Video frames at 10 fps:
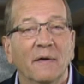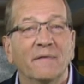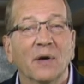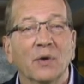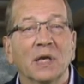
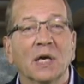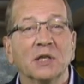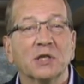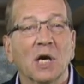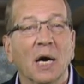Very
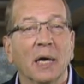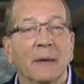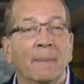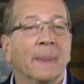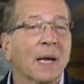nice guy,
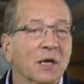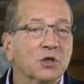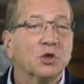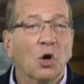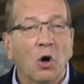not
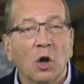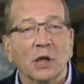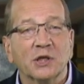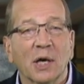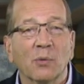as tall
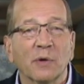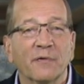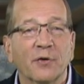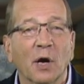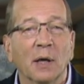as I would have
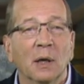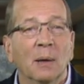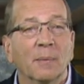thought,